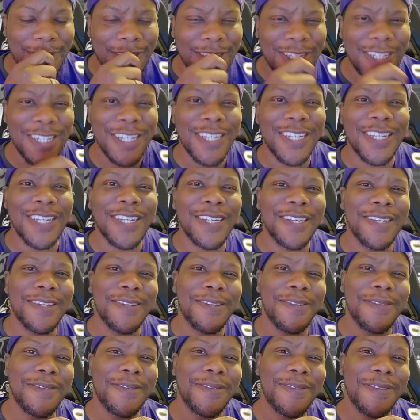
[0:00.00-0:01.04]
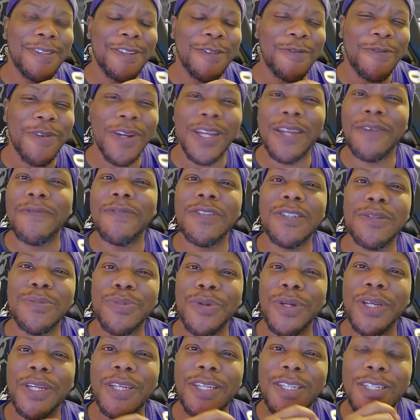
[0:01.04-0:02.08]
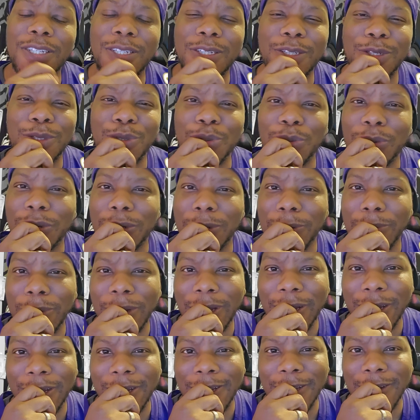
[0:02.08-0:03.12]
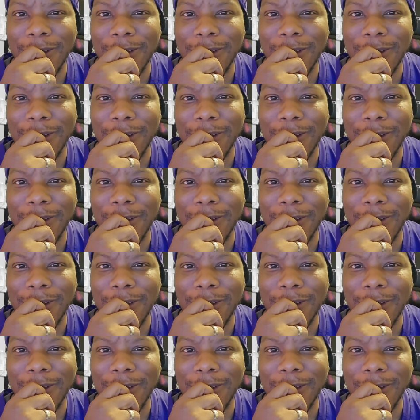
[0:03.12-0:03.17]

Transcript: Could the Ravens bring his joy back?